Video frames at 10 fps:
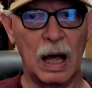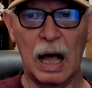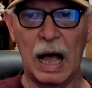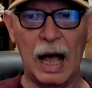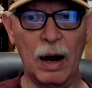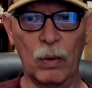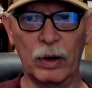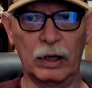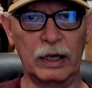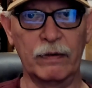I don't want
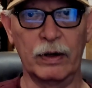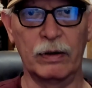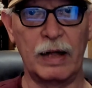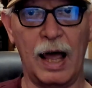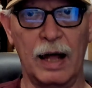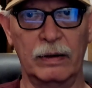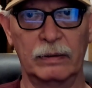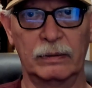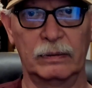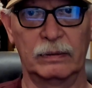to live under that.
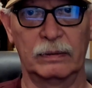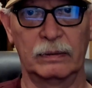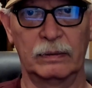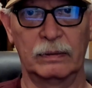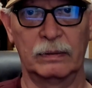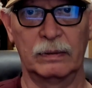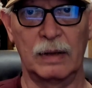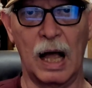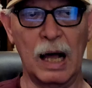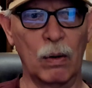
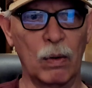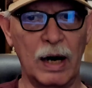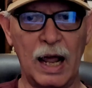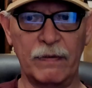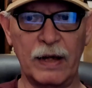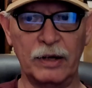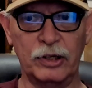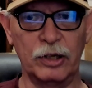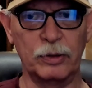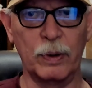I don't want to have that
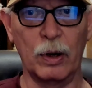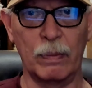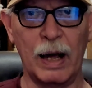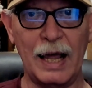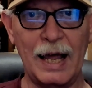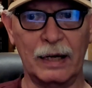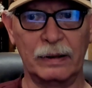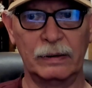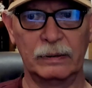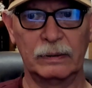judgment on my head.
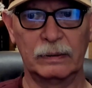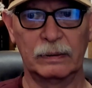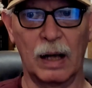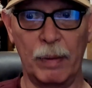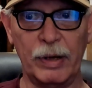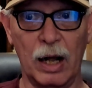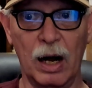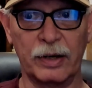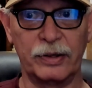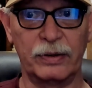I'll be
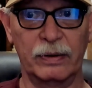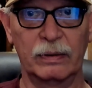honest.